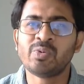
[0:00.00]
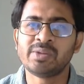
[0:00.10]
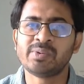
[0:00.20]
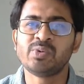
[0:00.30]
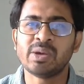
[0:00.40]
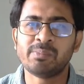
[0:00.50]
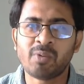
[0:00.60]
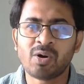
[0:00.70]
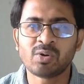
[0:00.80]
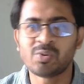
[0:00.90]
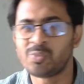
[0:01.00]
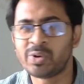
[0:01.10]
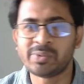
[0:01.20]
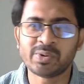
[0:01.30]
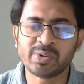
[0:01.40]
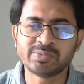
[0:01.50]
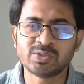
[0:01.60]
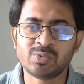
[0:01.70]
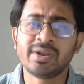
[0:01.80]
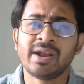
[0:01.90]
whatever we have bought or whatever we have
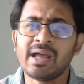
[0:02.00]
sold,